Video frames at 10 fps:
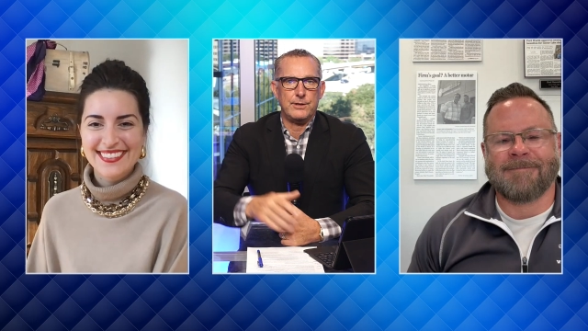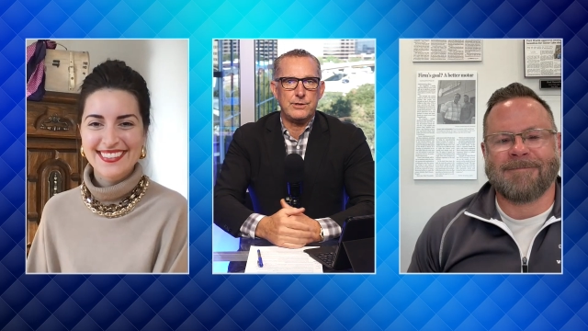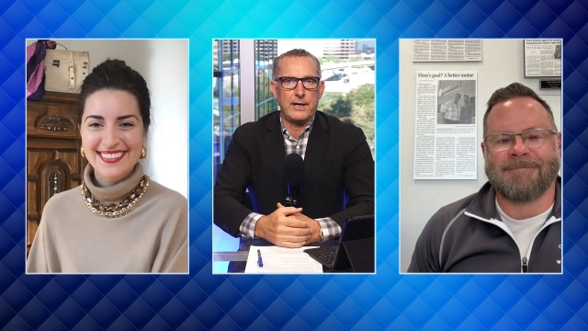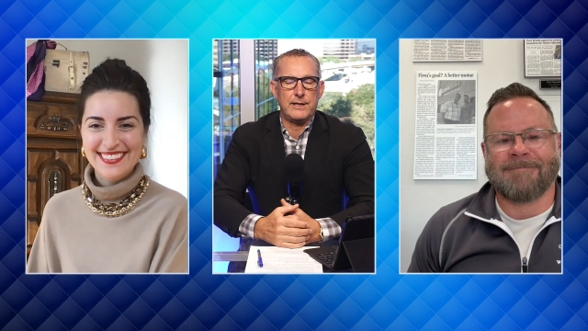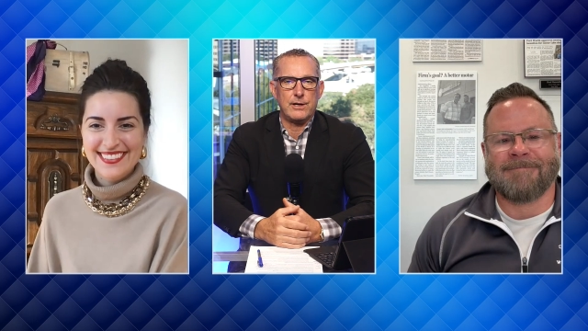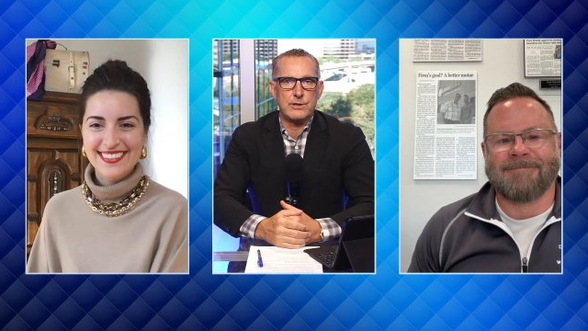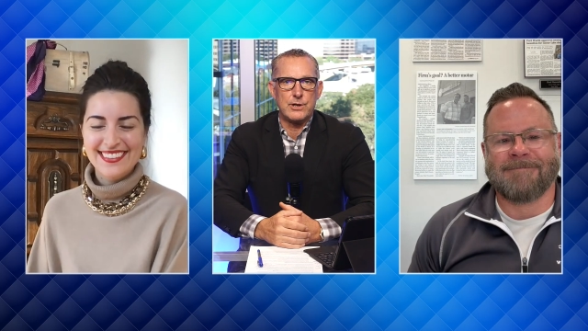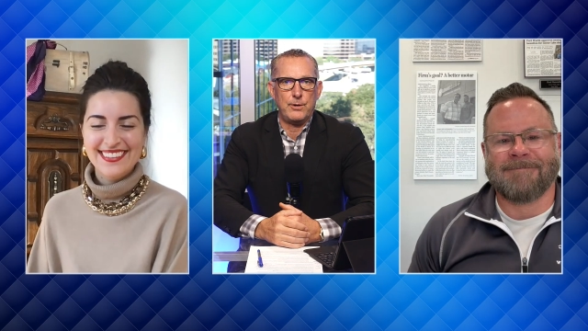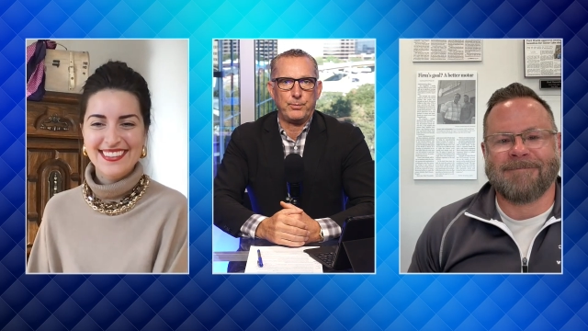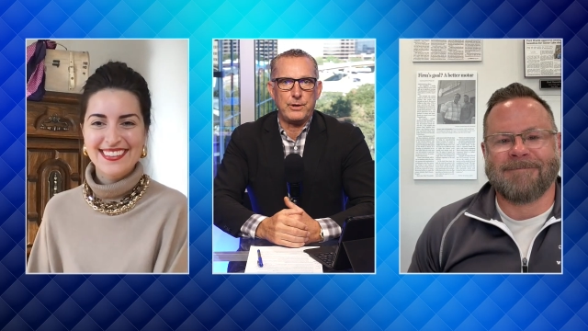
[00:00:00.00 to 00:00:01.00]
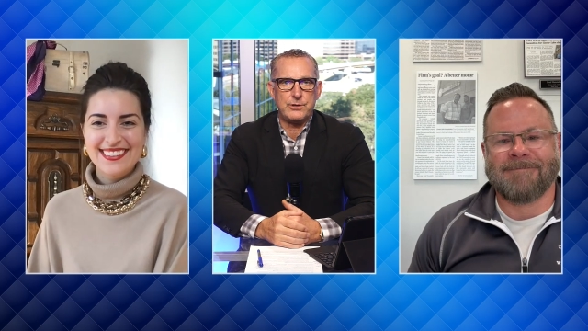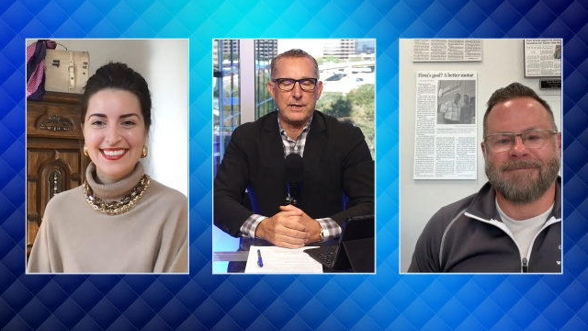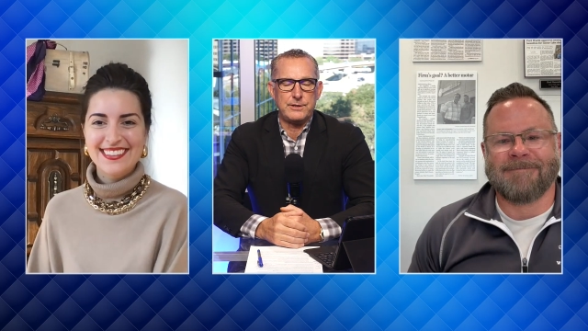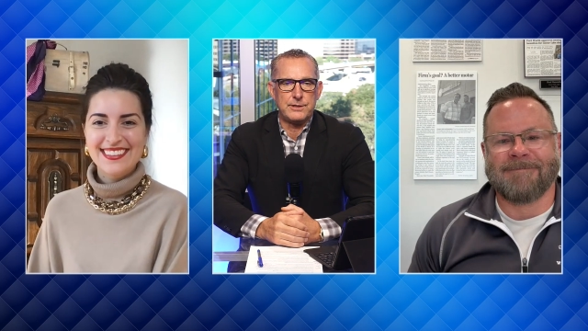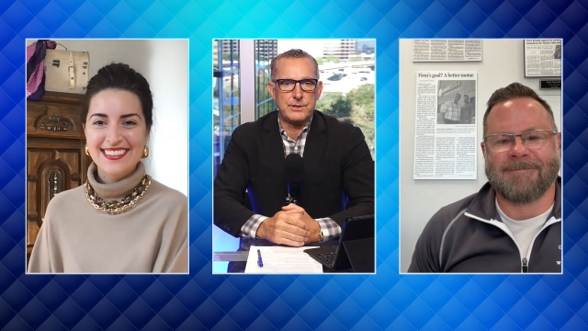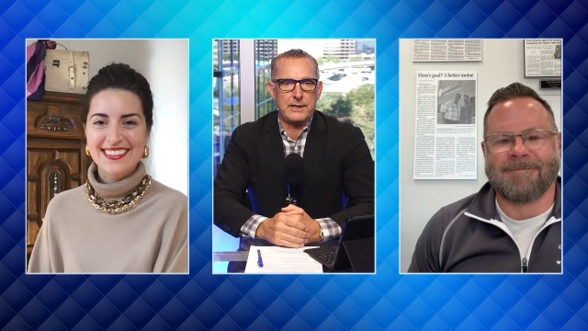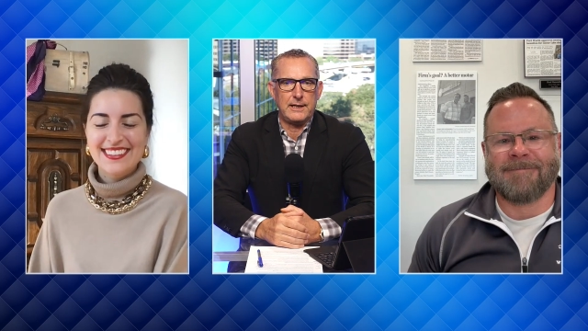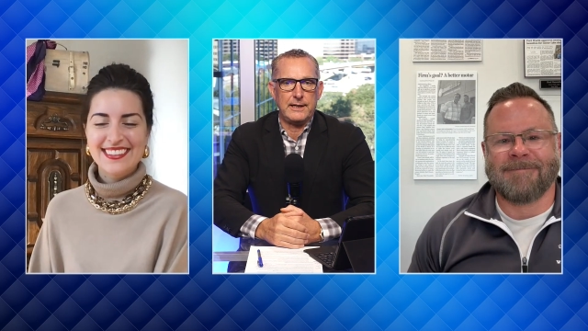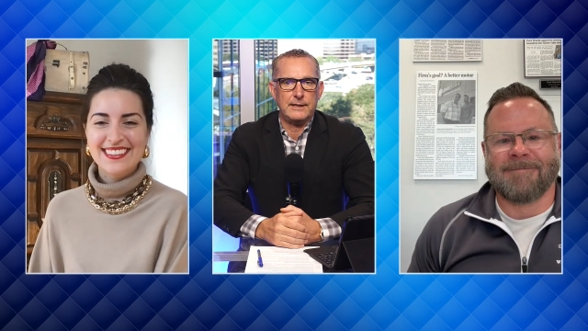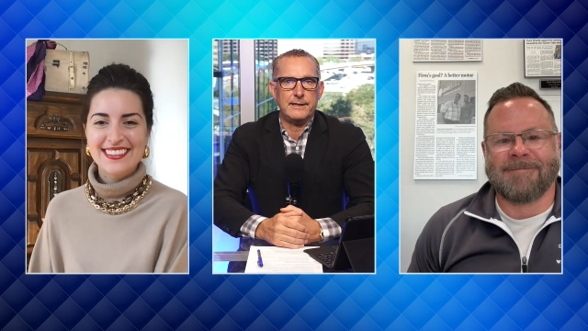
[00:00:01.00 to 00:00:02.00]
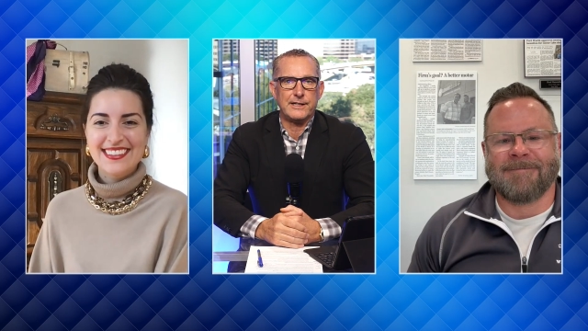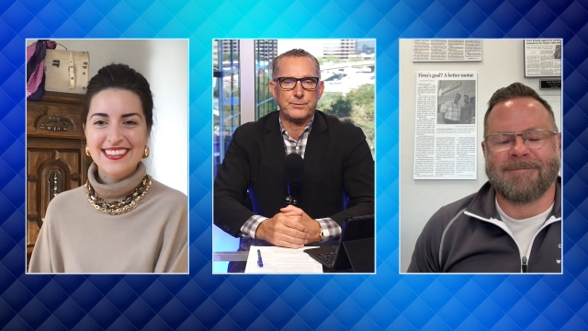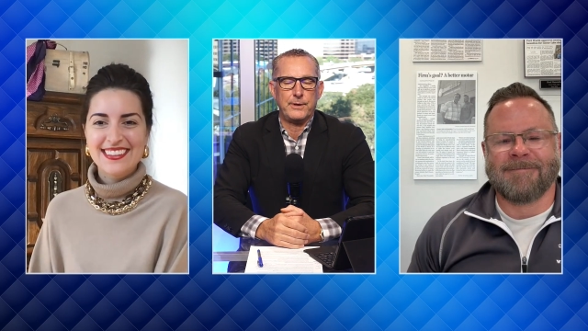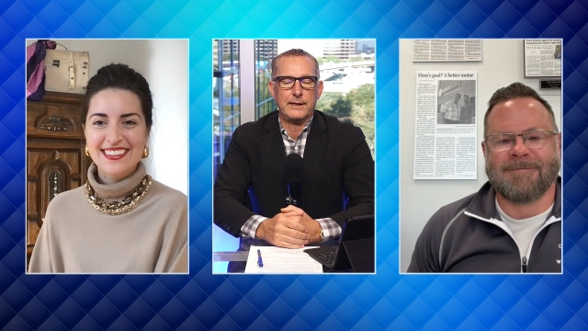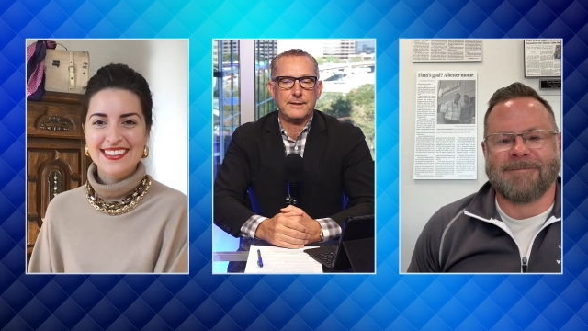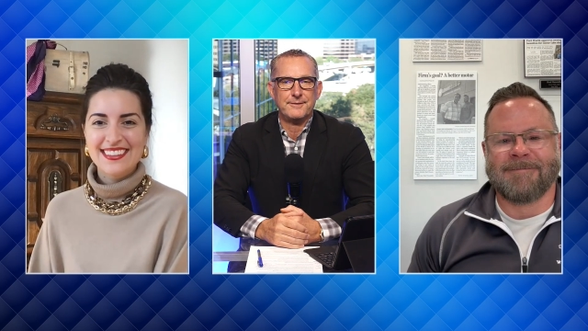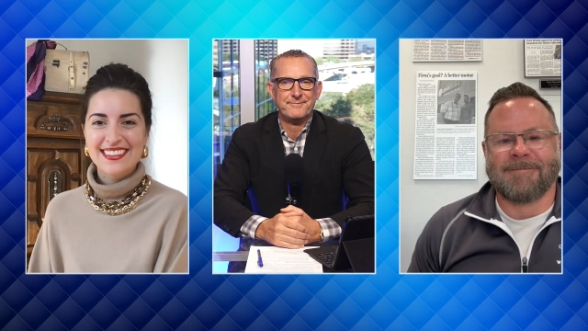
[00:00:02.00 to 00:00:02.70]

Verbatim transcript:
Speaker 1: the Jay Young Show. Appreciate you. See you again next week.